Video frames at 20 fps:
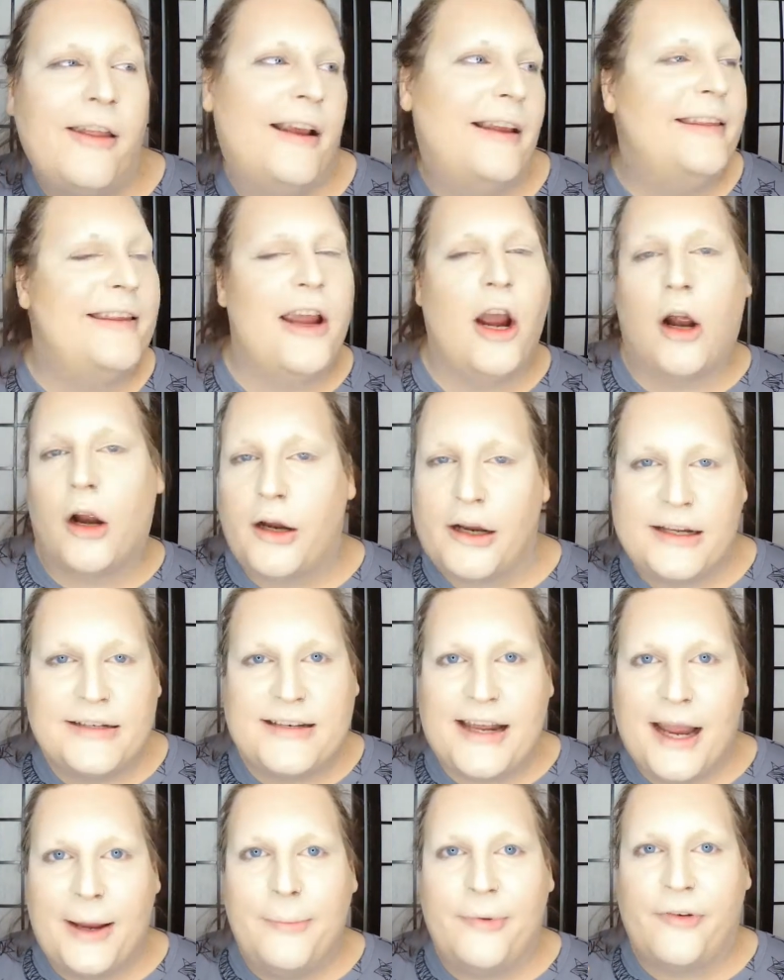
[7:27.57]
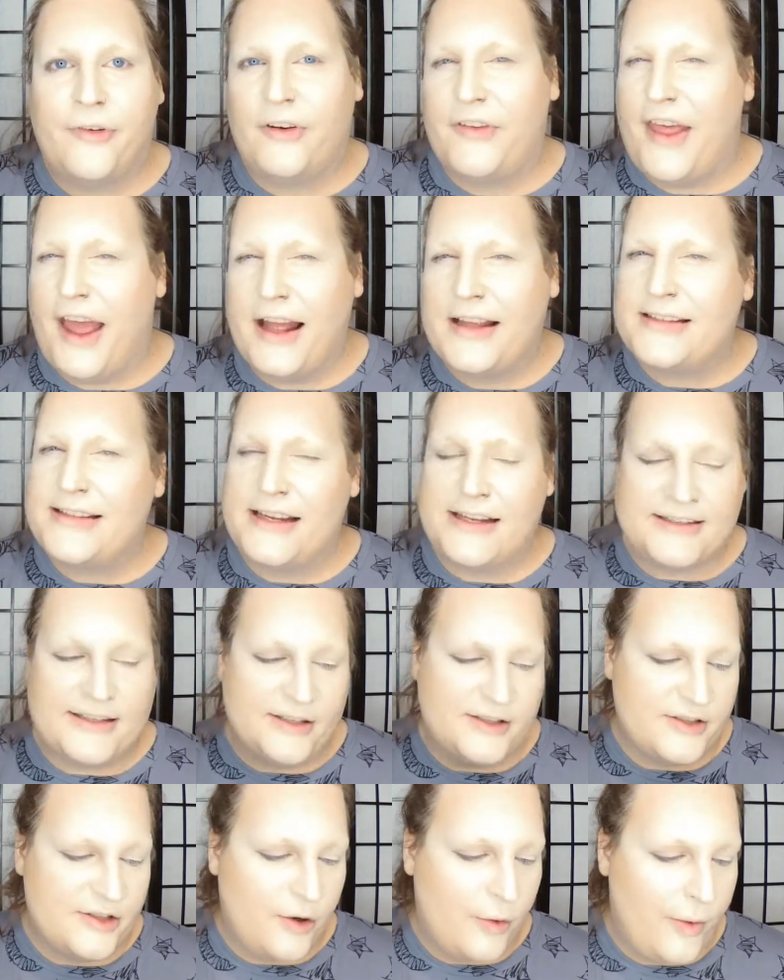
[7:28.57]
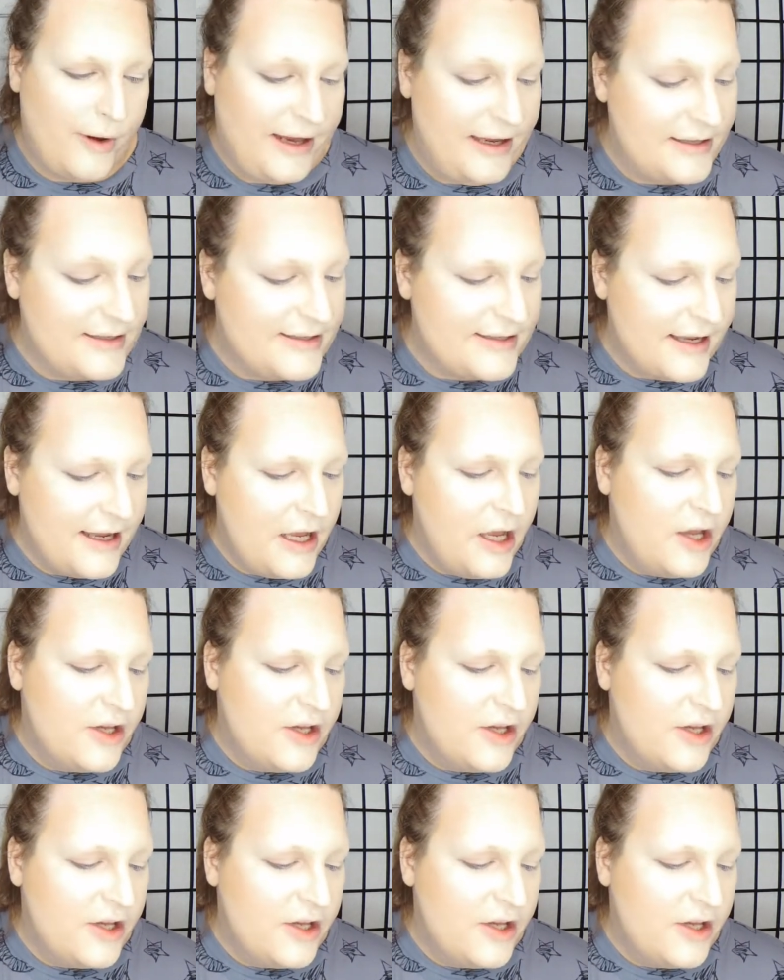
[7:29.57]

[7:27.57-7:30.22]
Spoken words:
like, the archetypes for that season's queens.